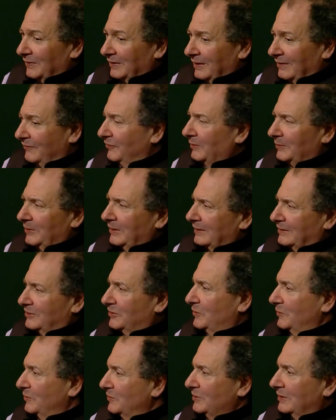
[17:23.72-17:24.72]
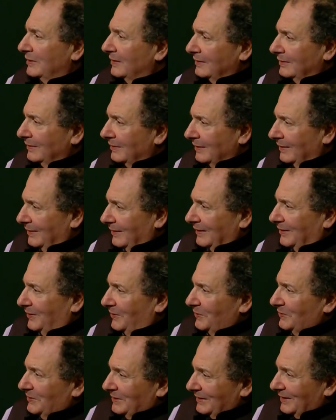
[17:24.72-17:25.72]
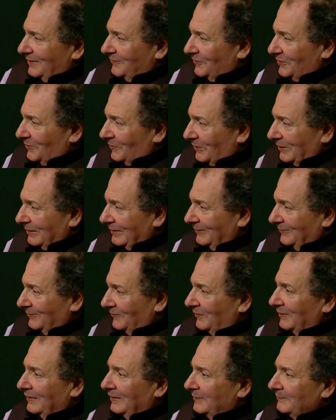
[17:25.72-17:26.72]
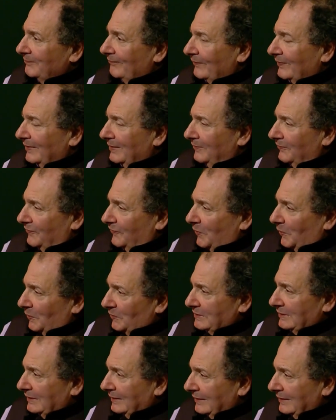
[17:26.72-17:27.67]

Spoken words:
everyone accusing everyone of causing